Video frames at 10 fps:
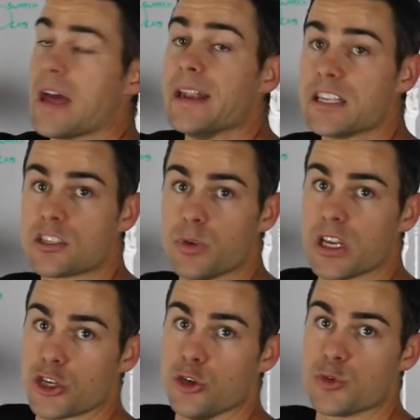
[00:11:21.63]
That needs to be
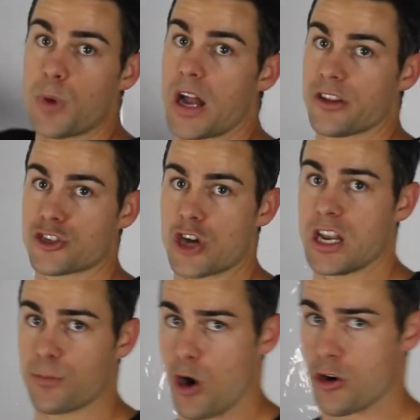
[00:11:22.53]
a huge part of the
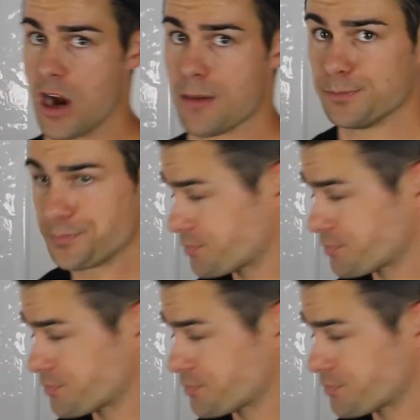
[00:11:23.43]
training program.